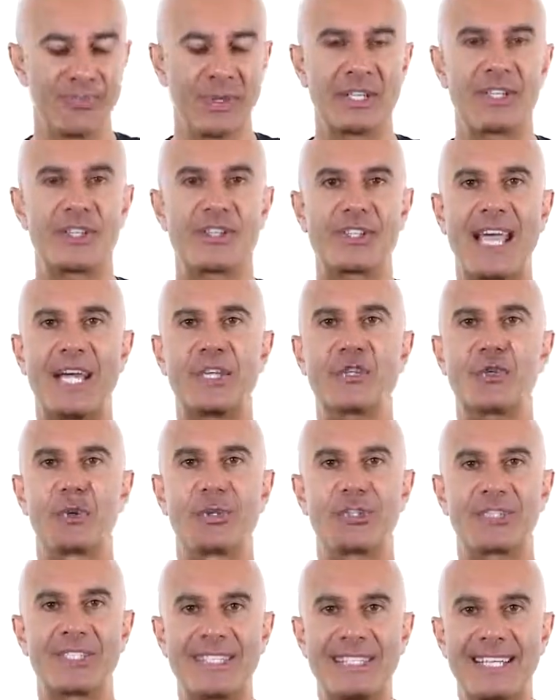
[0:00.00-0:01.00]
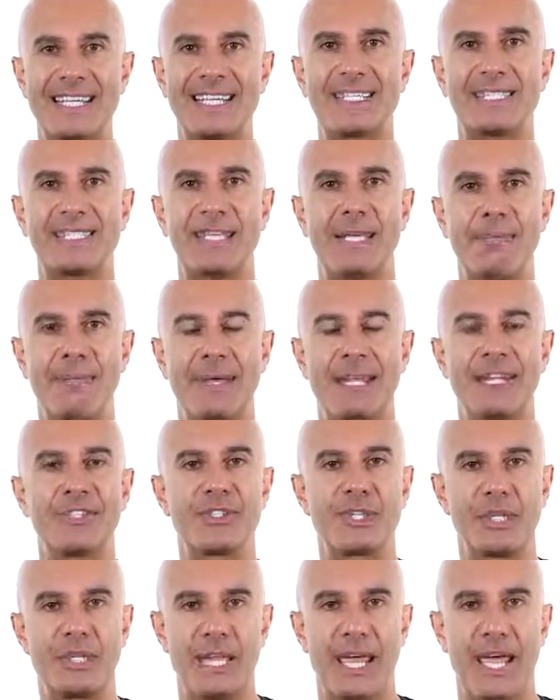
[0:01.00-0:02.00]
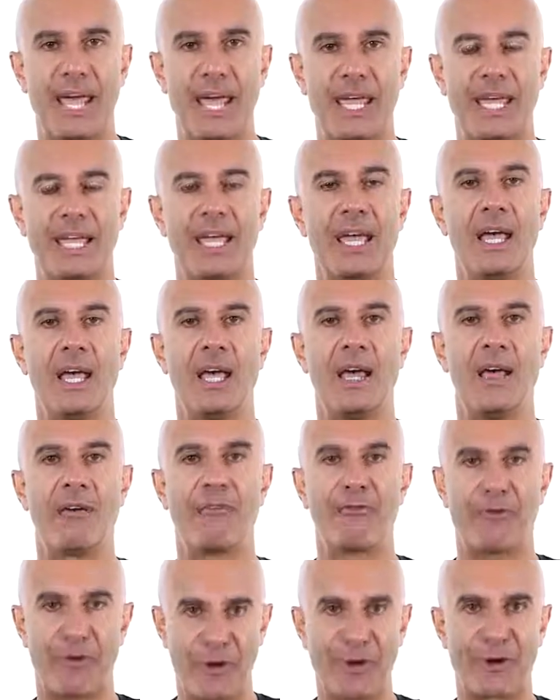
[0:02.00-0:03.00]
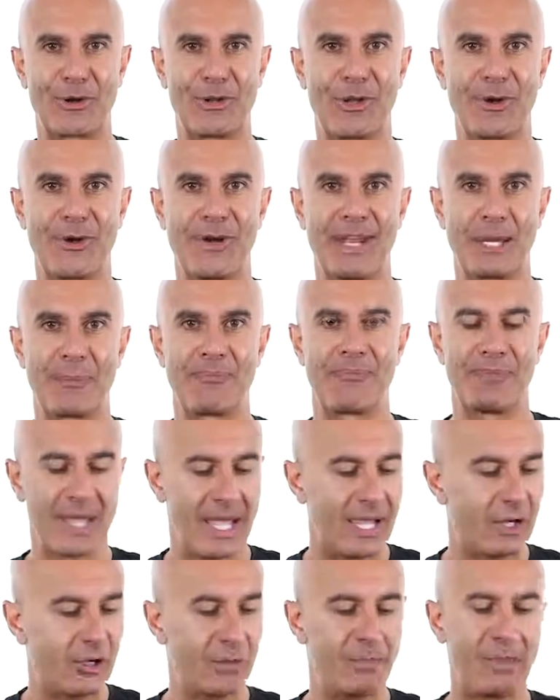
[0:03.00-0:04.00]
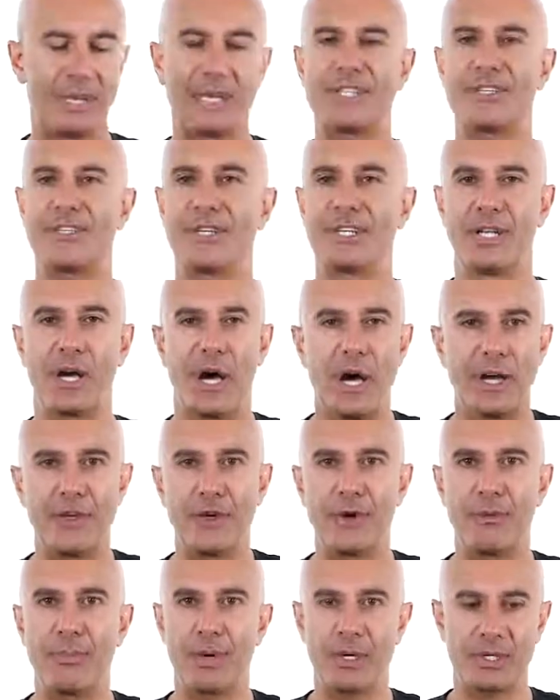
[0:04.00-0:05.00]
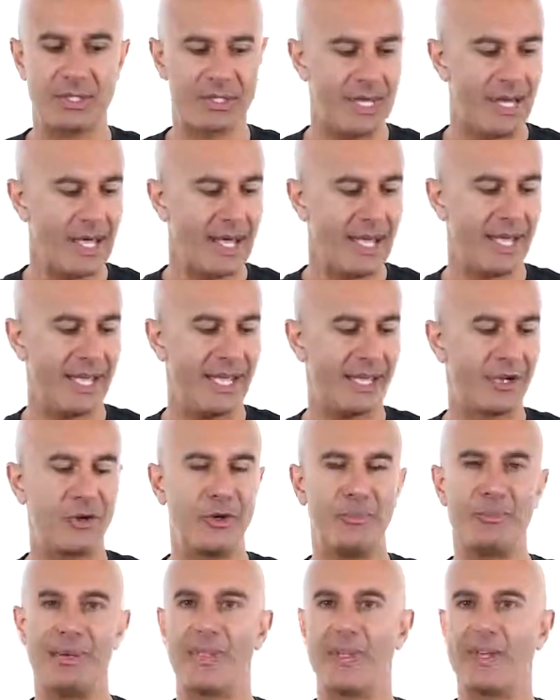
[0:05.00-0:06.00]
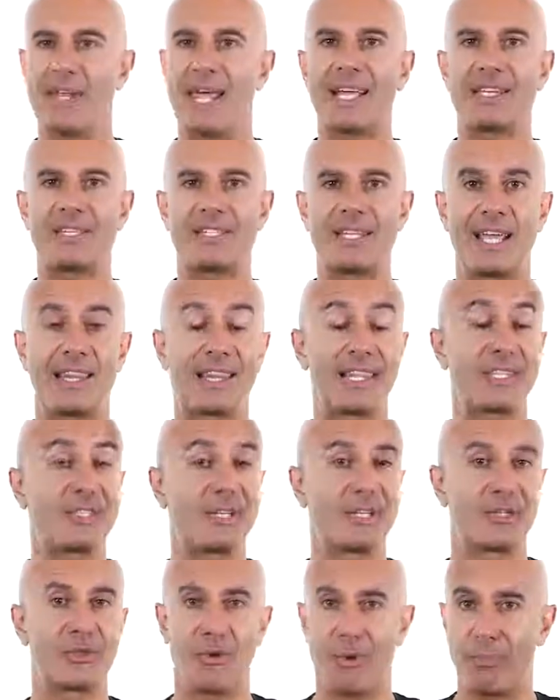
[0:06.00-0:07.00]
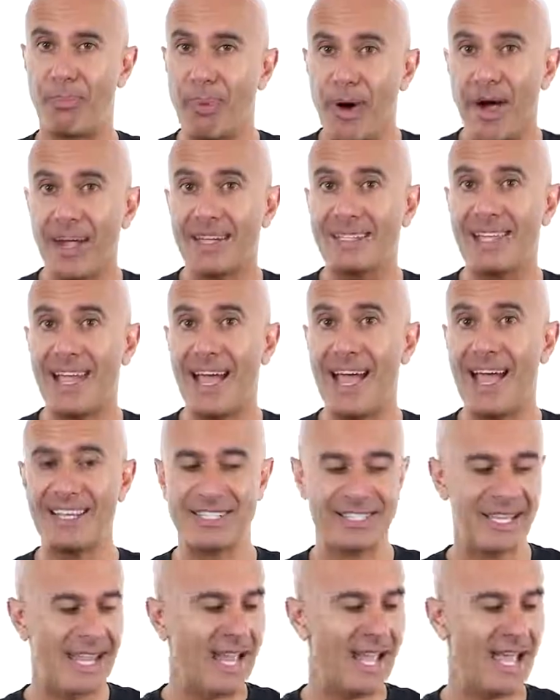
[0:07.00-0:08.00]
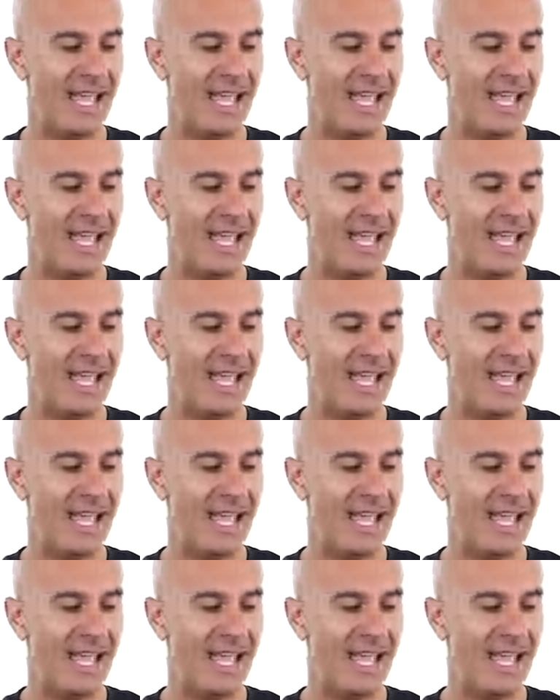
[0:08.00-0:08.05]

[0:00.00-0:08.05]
Schedule 60 minutes a day for your learning. It could be listening to audiobooks. It could be the next day listening to a podcast.